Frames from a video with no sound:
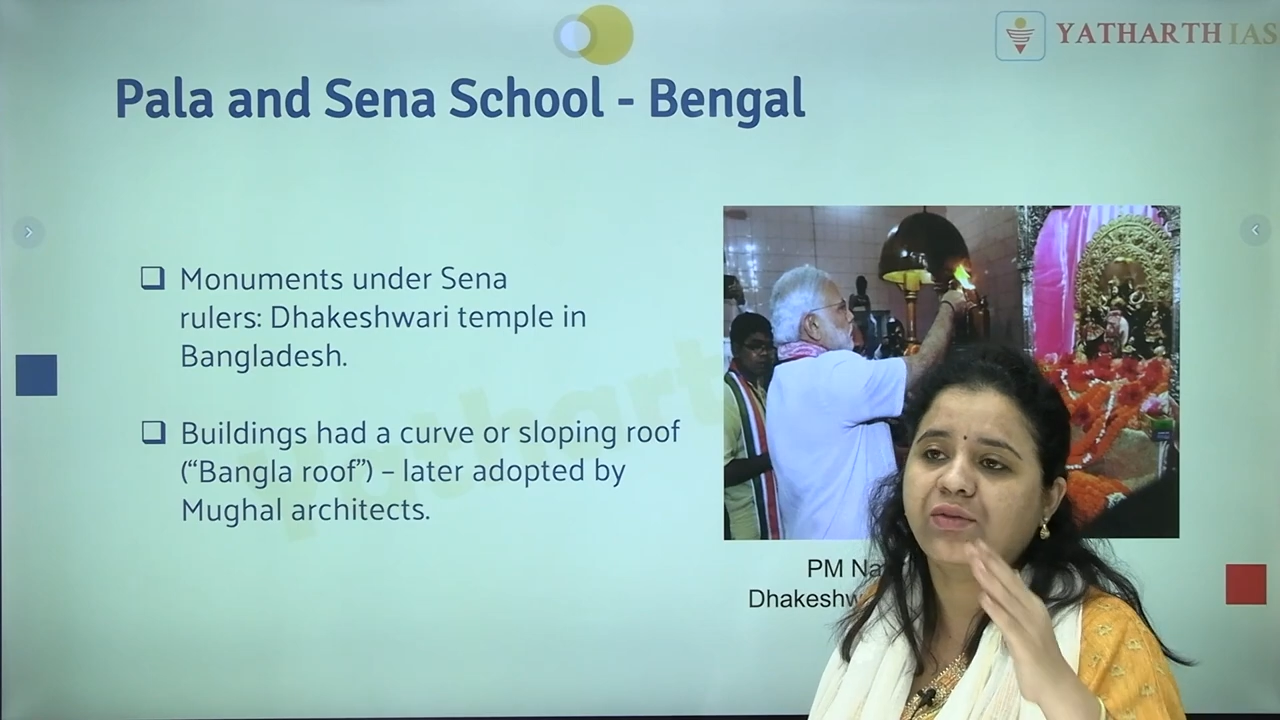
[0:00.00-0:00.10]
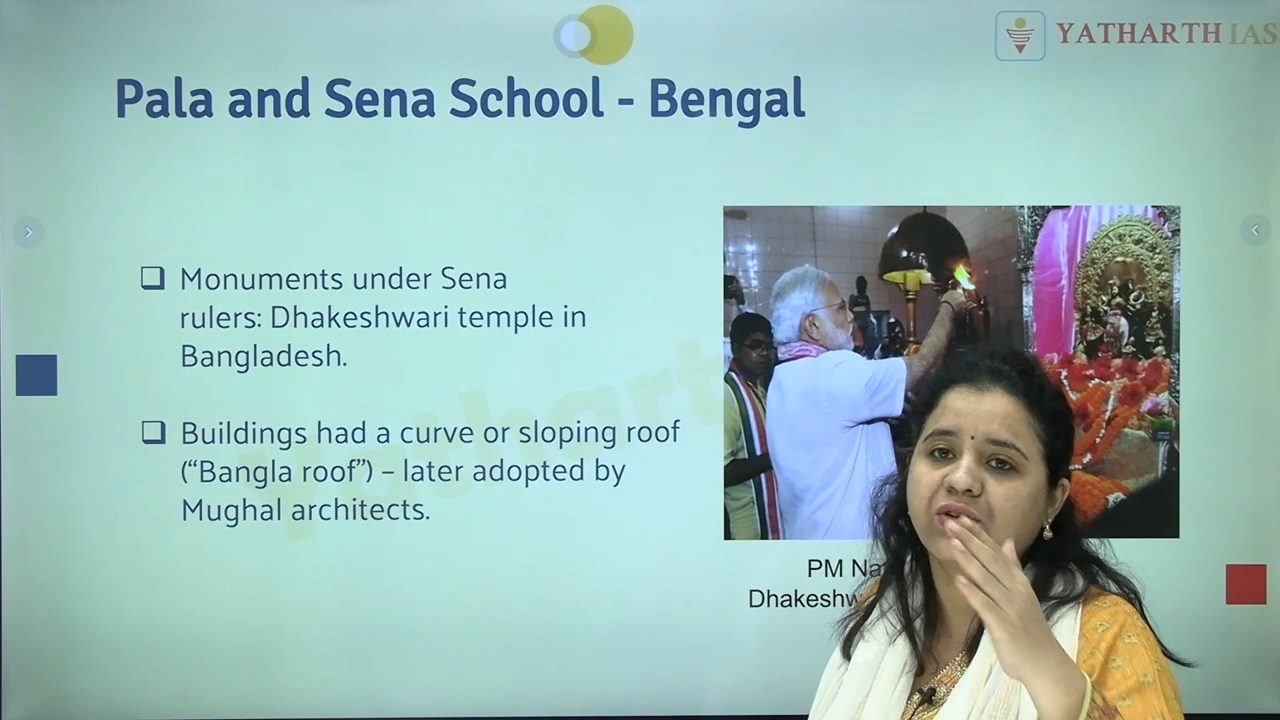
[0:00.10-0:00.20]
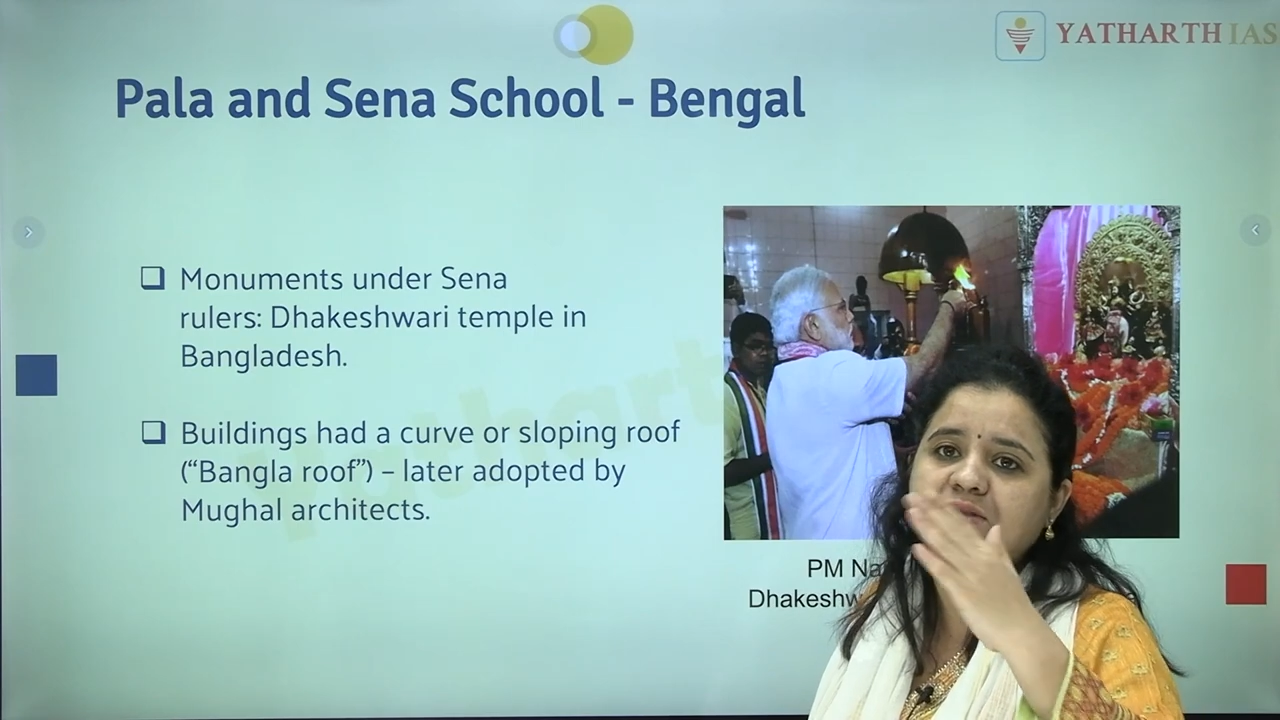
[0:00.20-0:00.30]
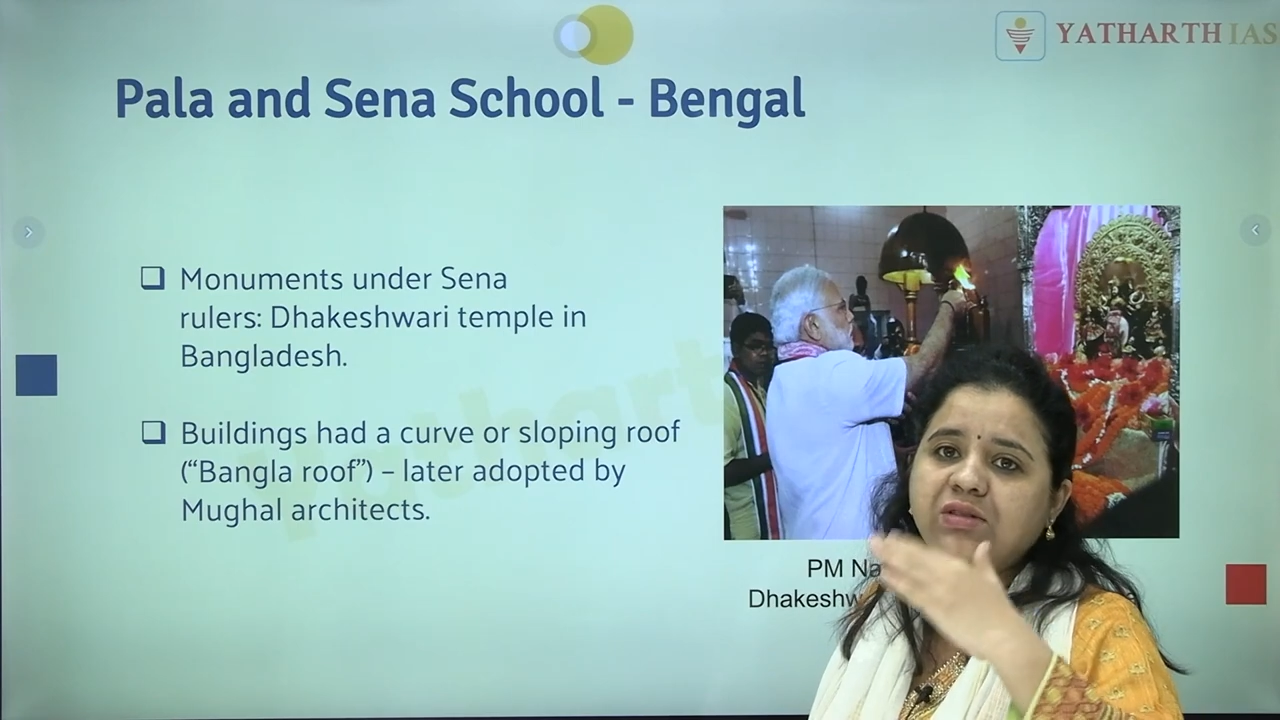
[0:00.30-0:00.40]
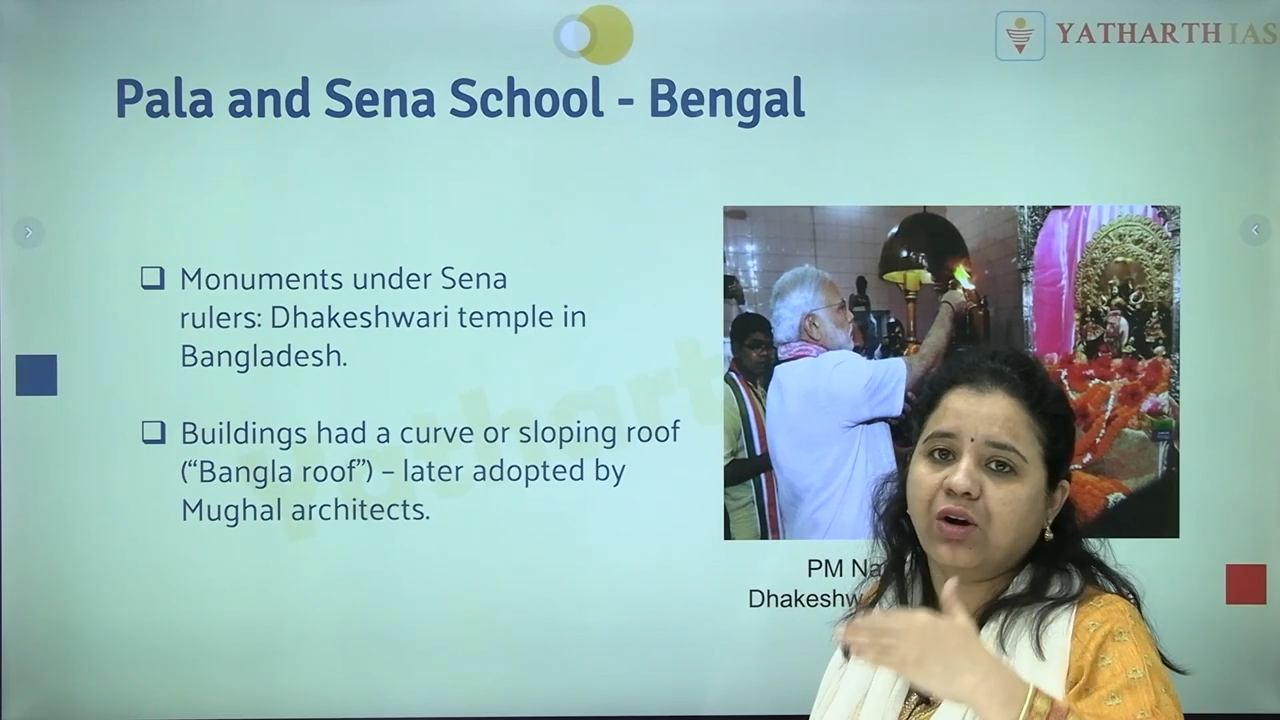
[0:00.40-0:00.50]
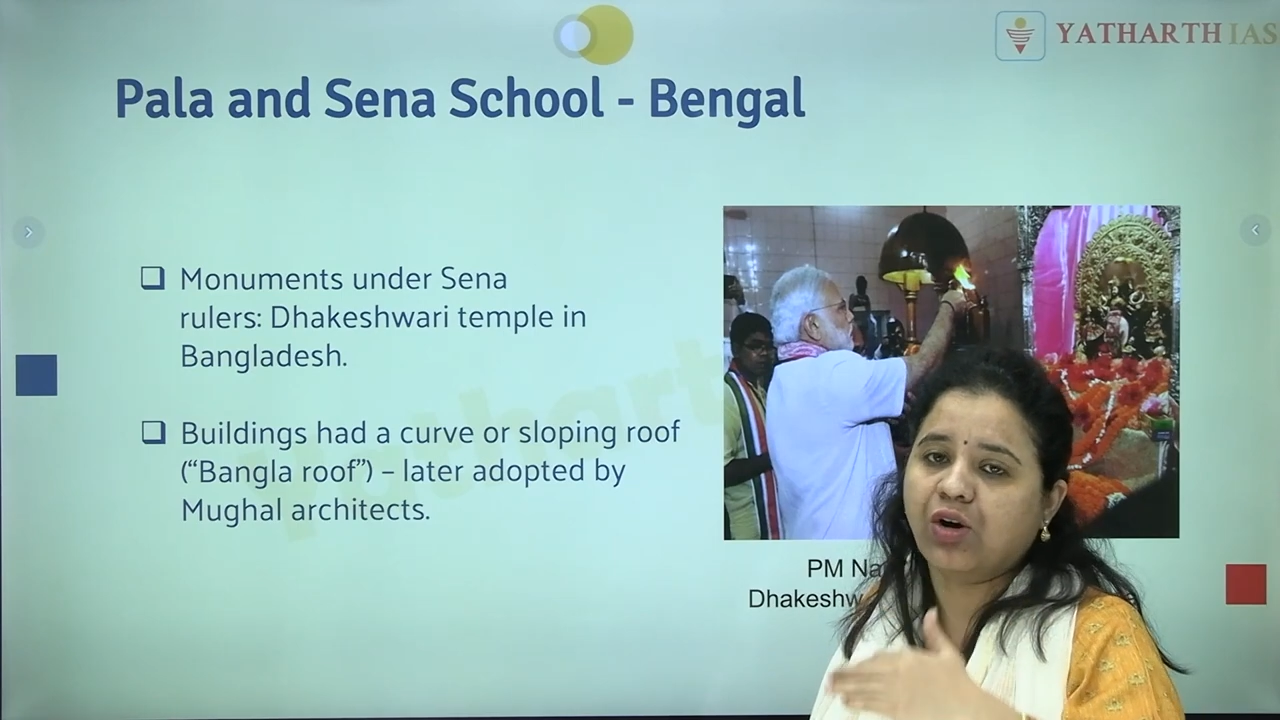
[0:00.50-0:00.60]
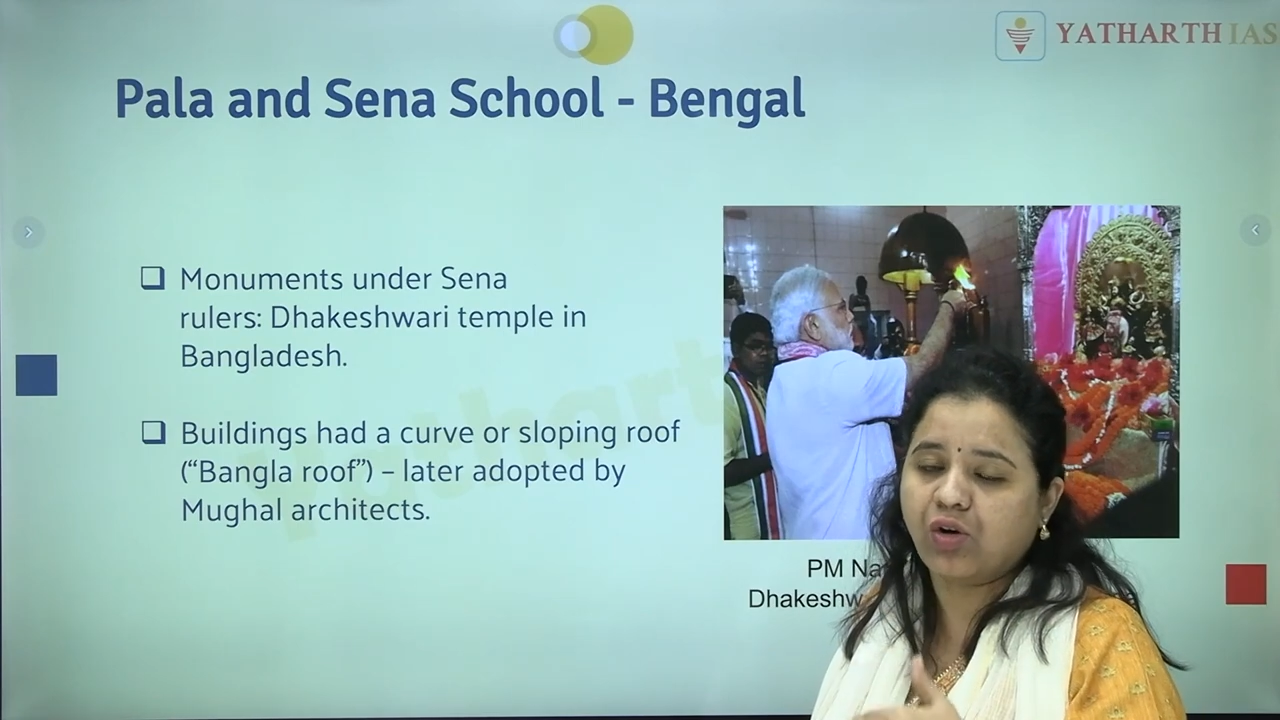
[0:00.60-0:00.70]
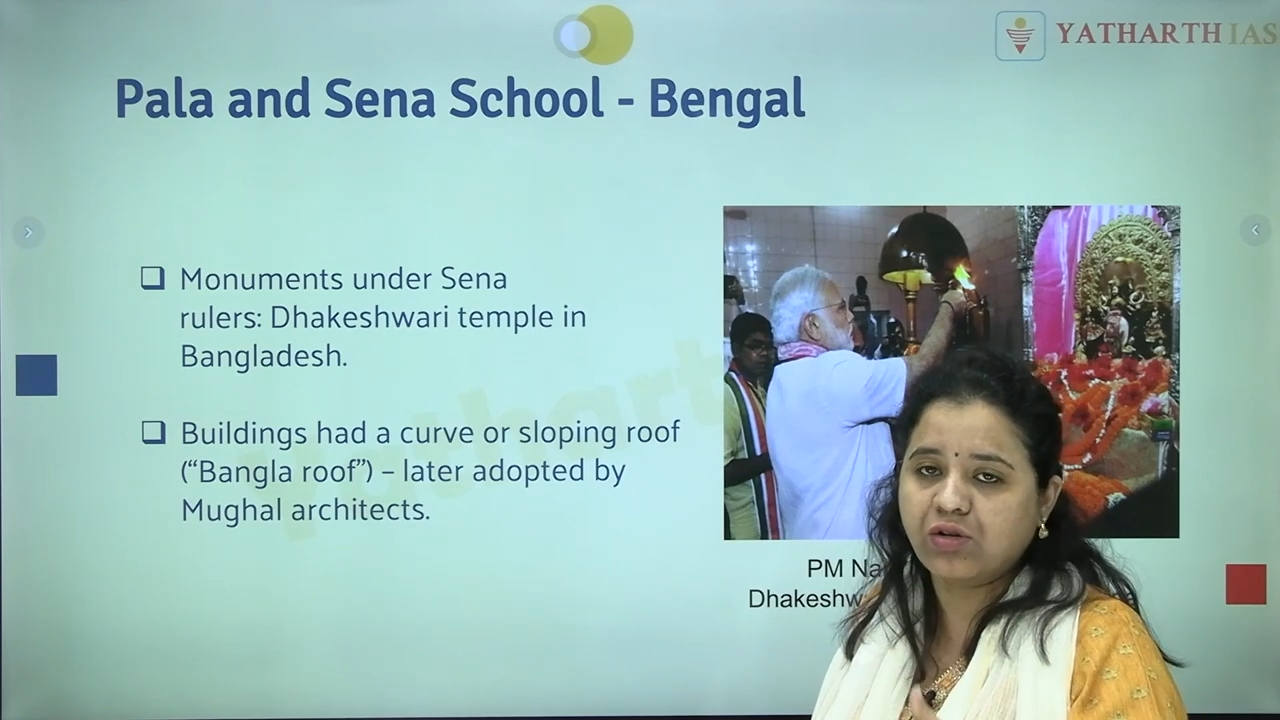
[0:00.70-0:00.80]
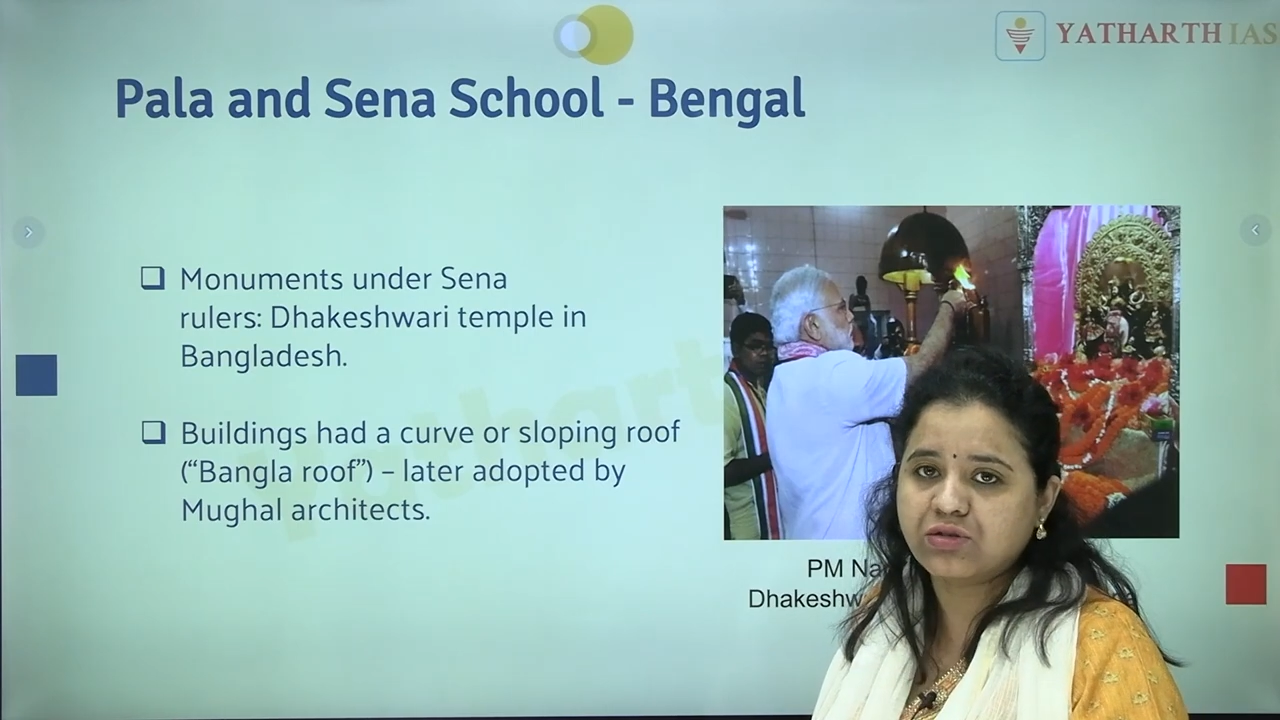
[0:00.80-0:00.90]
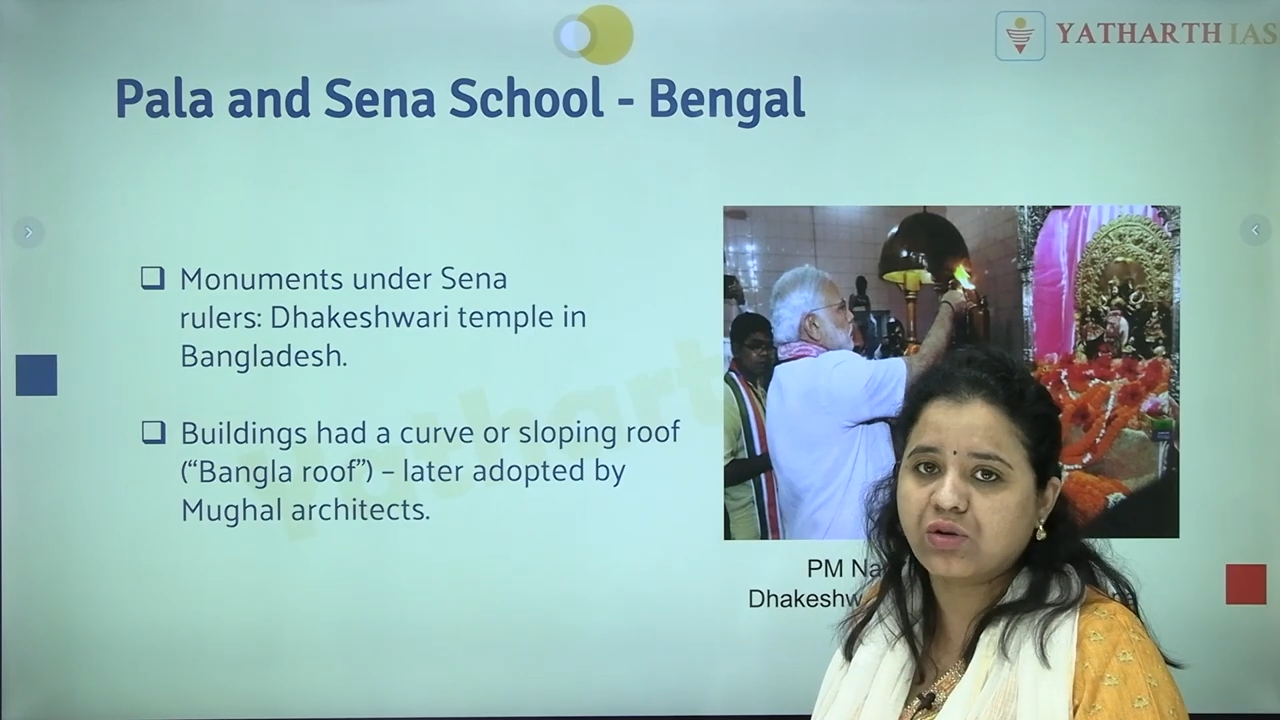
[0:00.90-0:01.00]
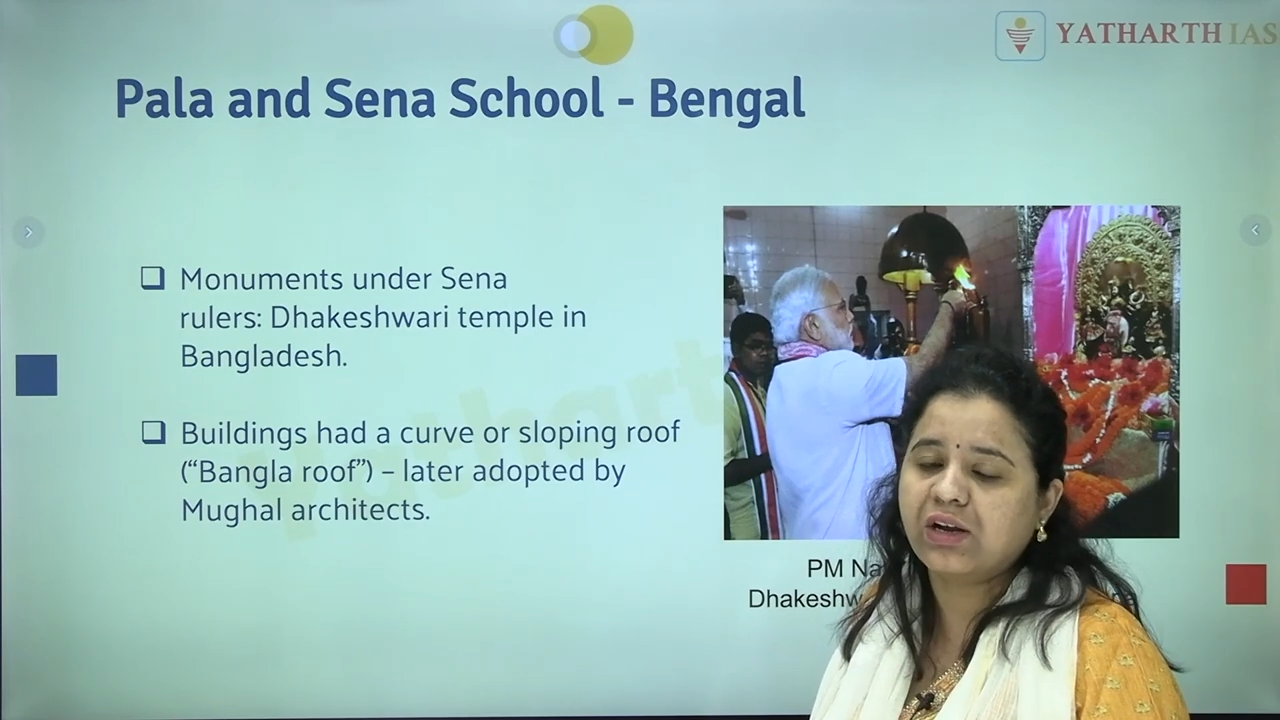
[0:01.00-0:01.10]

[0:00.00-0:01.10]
it was also